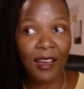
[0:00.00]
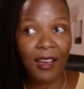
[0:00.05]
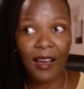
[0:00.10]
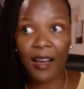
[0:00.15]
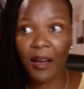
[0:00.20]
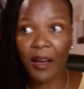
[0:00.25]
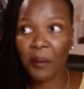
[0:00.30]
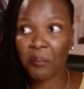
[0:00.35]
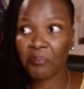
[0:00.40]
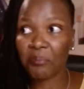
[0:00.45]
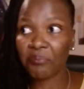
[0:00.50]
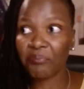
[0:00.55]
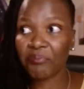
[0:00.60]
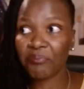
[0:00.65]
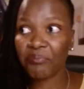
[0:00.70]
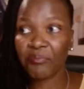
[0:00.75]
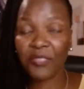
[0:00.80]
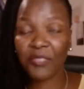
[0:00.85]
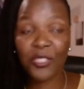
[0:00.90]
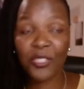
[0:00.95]

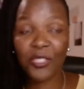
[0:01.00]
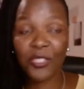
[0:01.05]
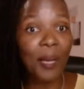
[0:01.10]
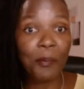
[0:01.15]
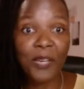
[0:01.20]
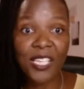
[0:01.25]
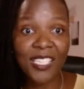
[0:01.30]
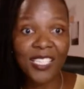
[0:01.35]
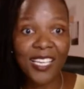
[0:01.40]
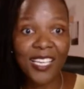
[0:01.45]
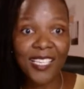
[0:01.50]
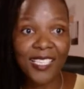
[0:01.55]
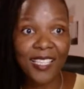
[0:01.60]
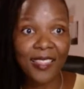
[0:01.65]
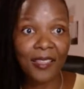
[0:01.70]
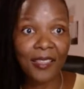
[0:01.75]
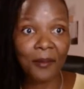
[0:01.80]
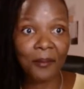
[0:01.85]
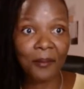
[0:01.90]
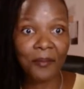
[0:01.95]
you're not appreciating
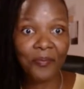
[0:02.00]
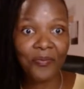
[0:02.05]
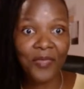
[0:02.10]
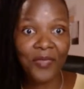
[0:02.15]
them.